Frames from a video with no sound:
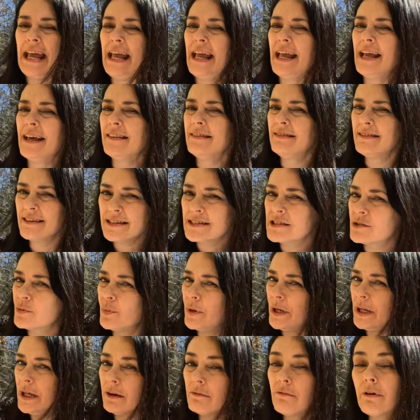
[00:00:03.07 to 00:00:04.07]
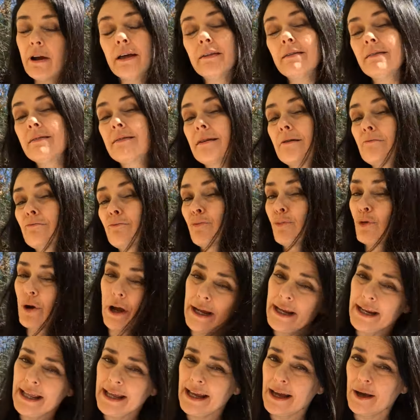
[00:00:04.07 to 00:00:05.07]
And this week, rather than
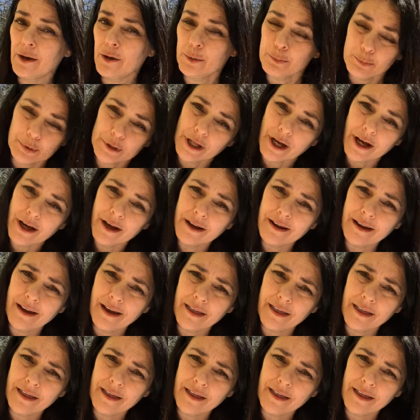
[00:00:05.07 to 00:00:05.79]
writing out a blog,